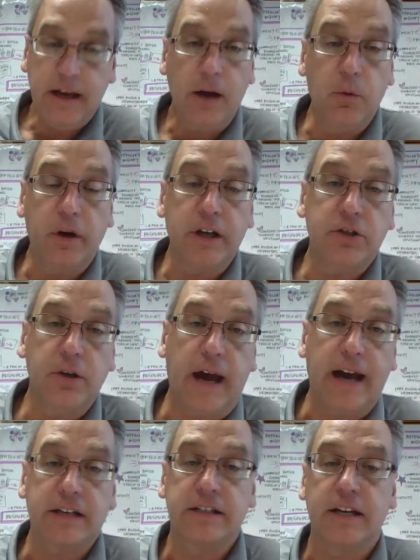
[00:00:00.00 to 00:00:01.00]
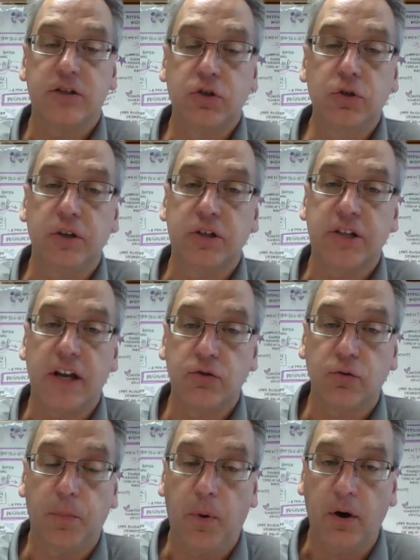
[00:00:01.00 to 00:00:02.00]
and we'll get you access to the
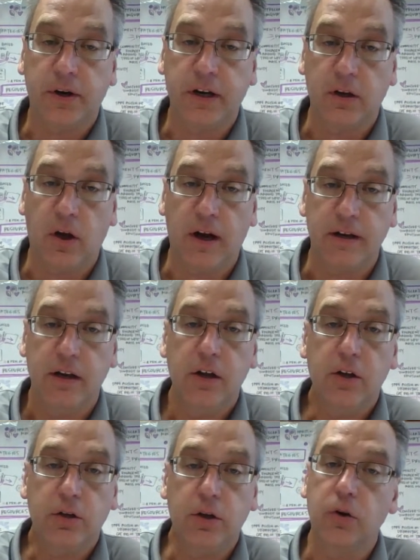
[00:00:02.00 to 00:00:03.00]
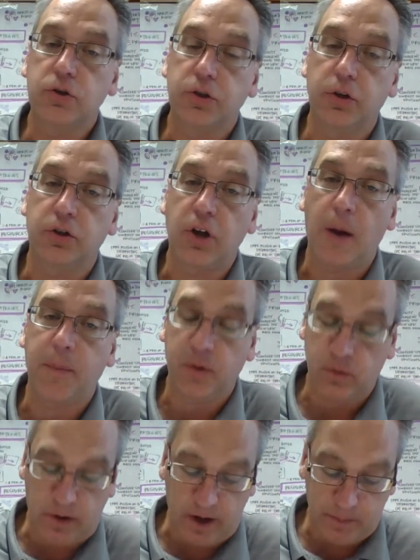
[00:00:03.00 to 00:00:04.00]
central parking lot close to the top of
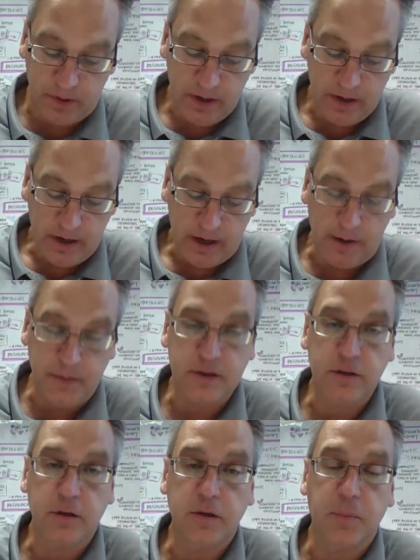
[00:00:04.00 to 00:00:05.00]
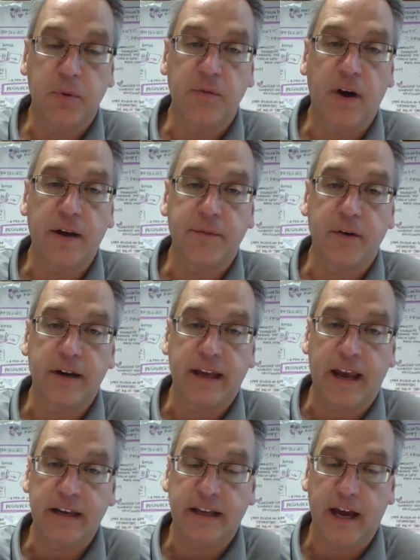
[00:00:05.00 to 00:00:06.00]
the ramp um, and to provide for any
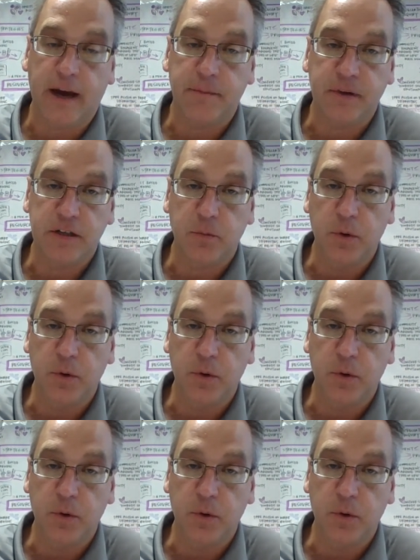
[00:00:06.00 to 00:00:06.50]
handicap needs.